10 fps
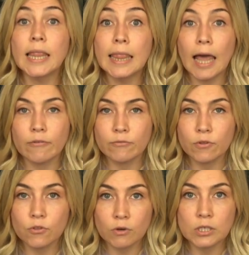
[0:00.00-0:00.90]

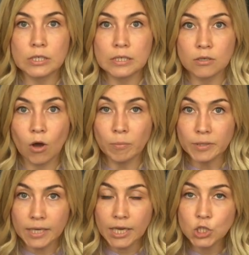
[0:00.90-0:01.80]
life-threatening
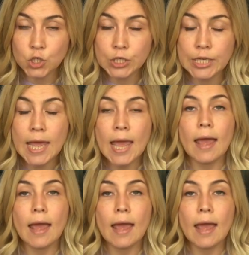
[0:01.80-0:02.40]
complication,